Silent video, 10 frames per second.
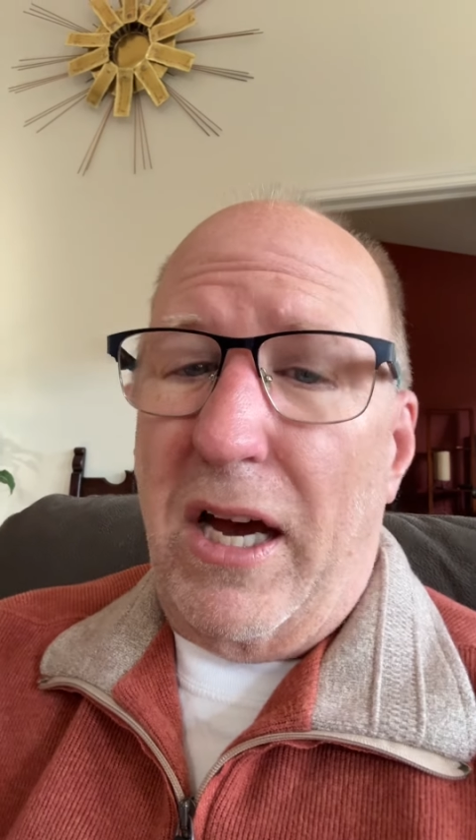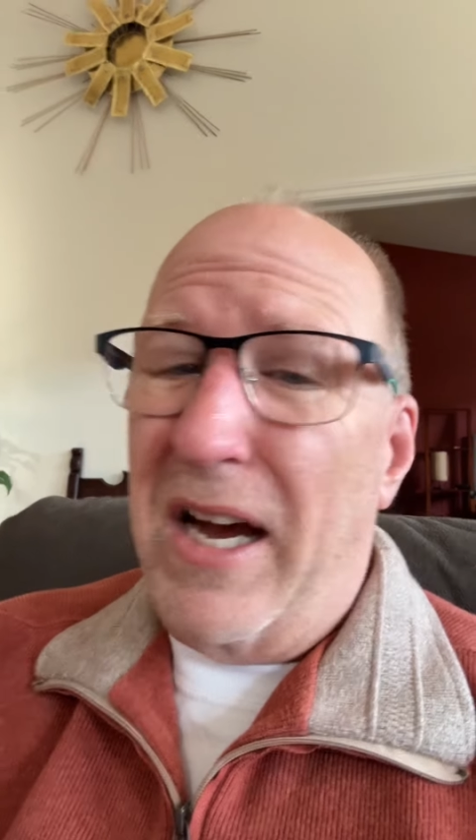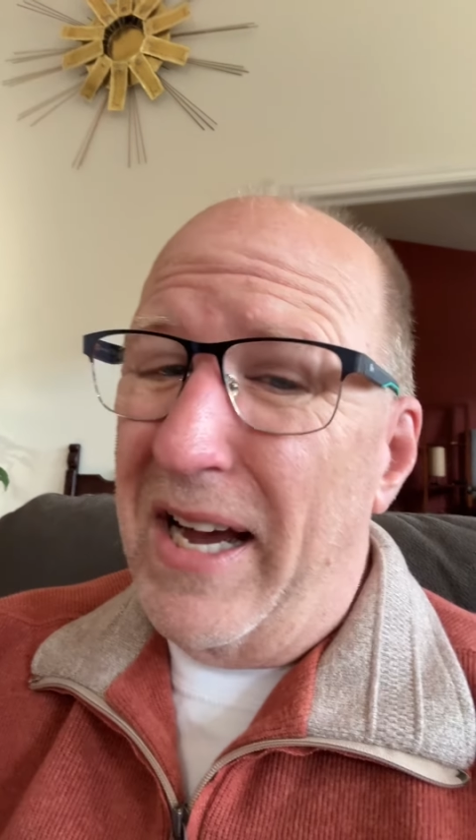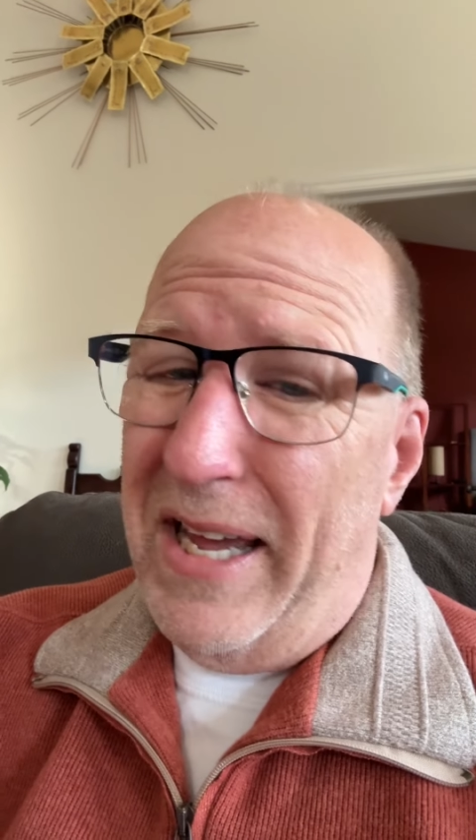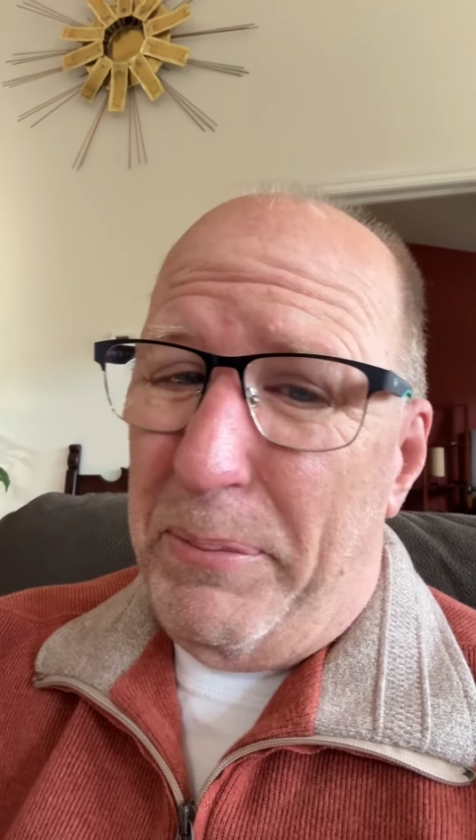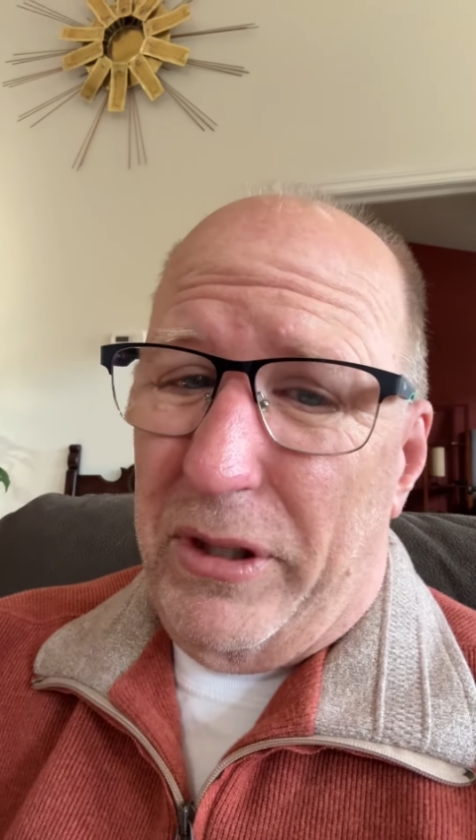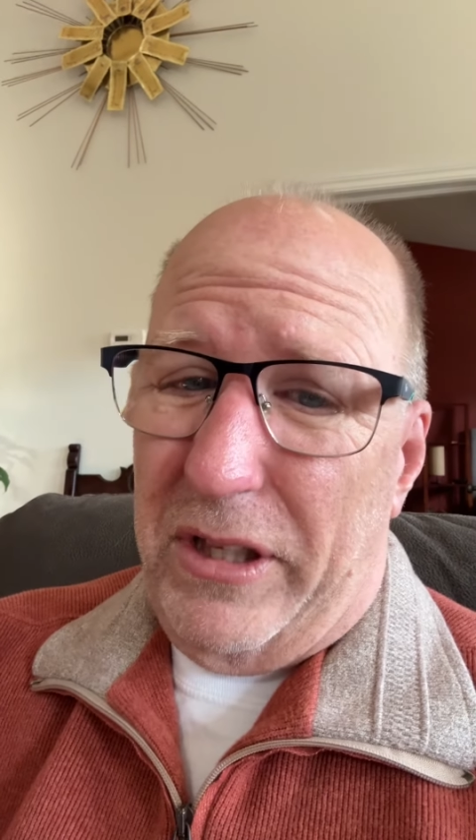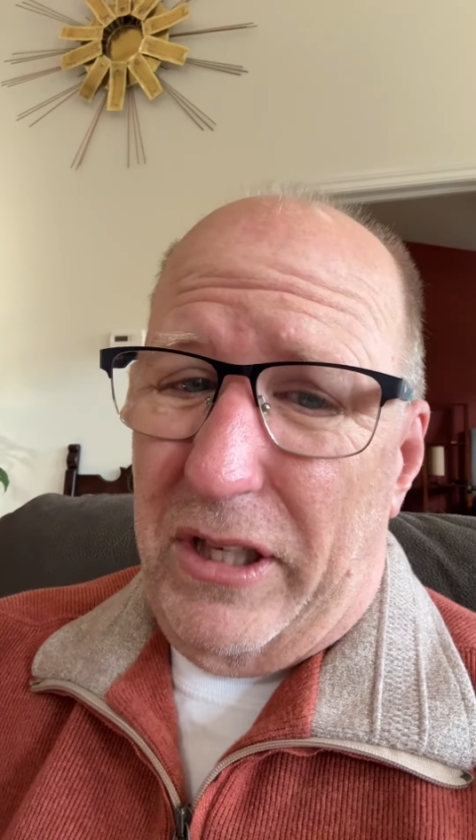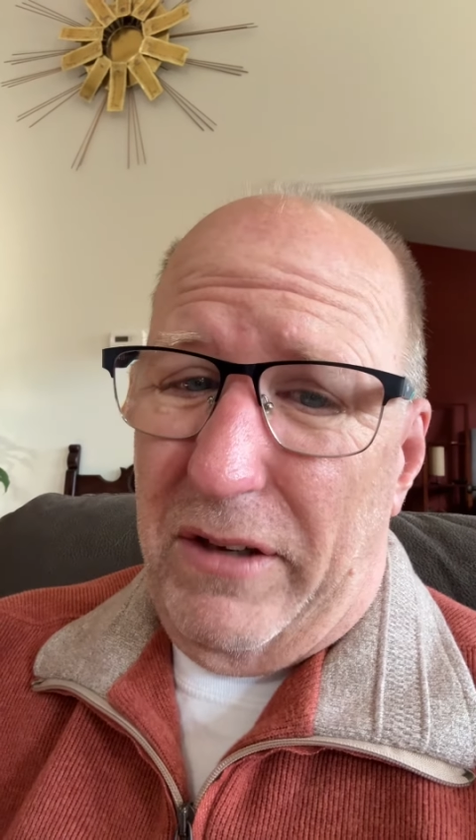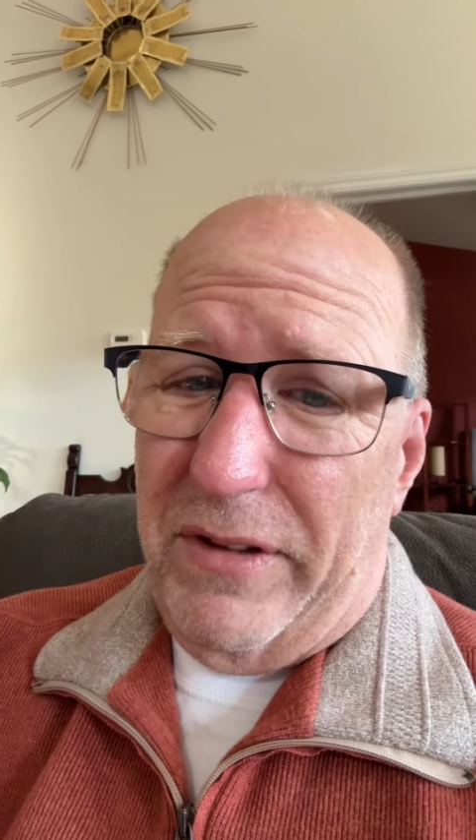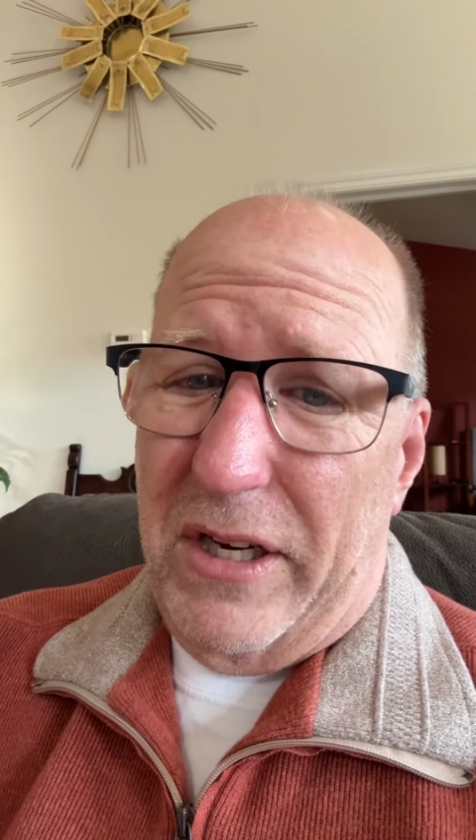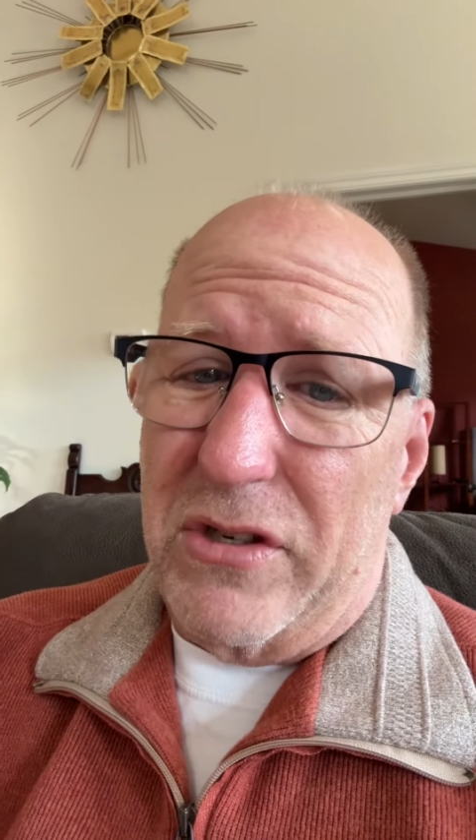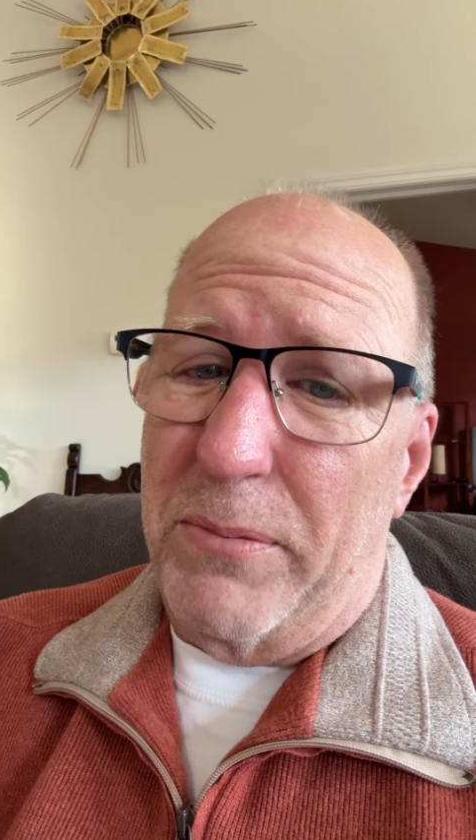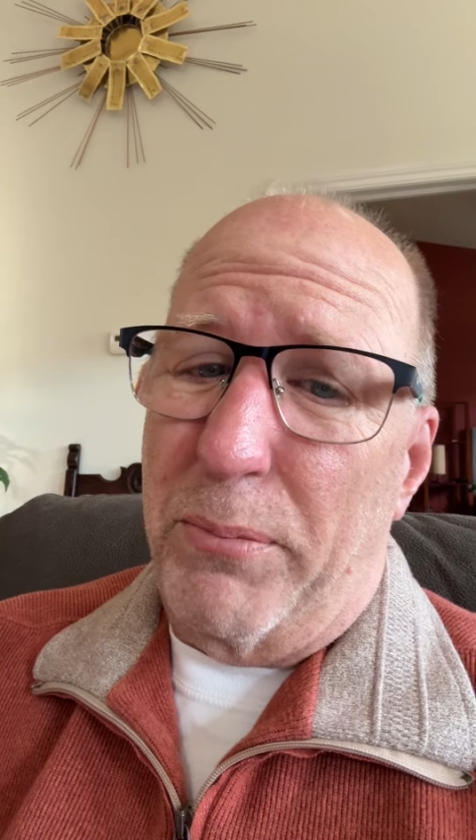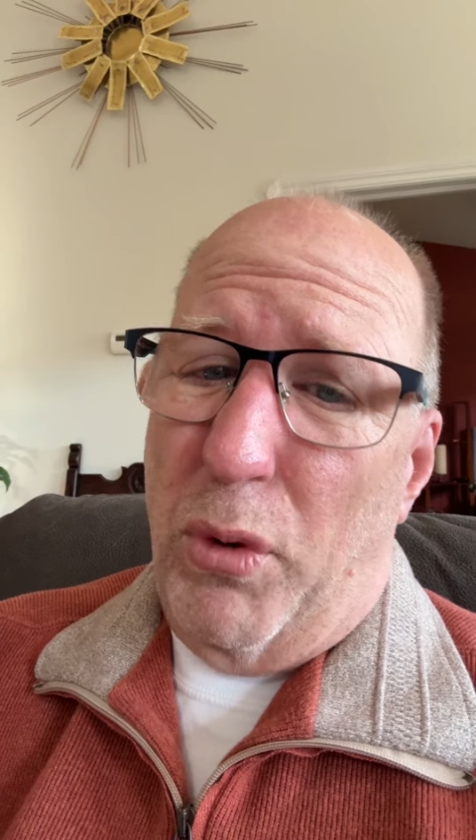I believe that
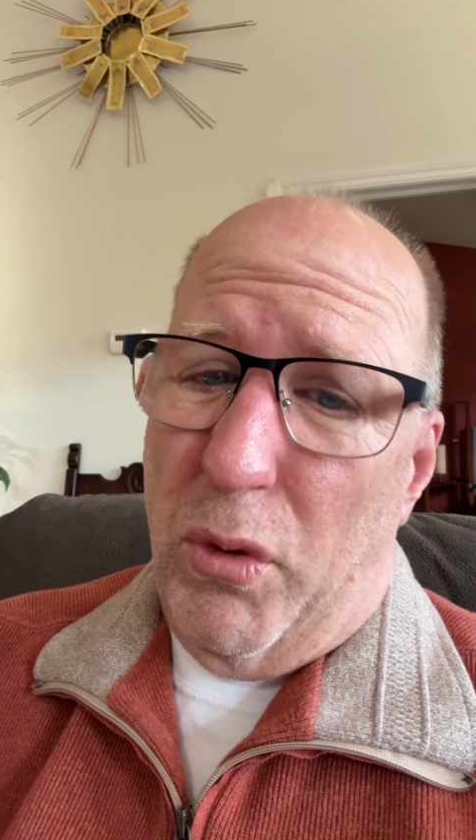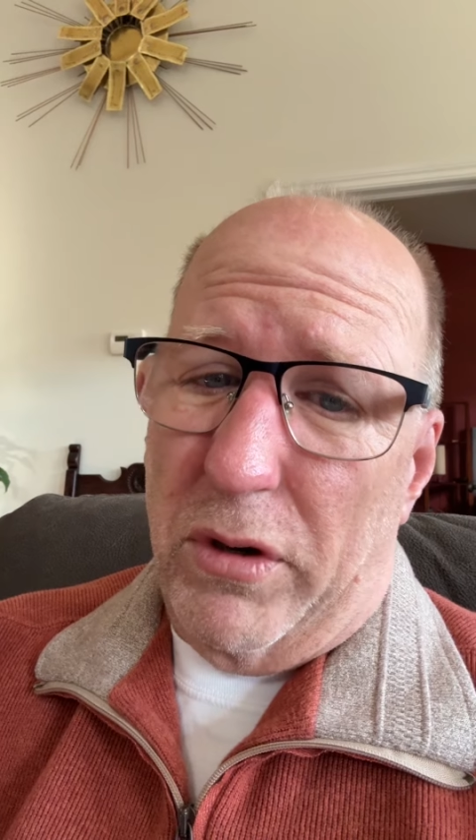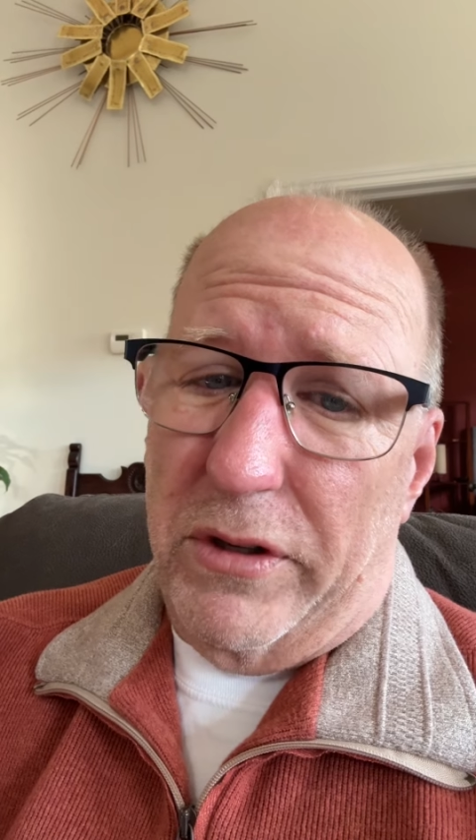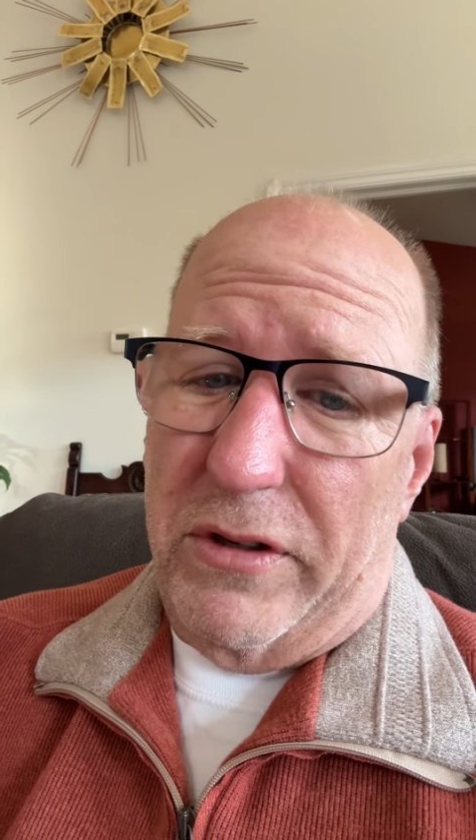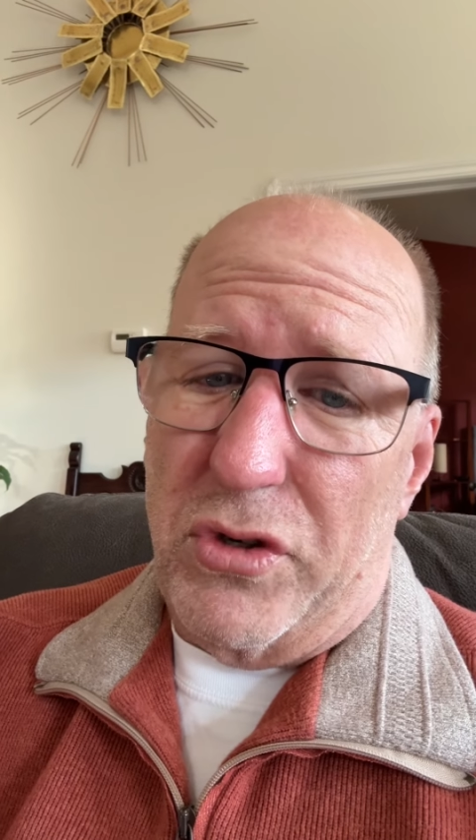it's important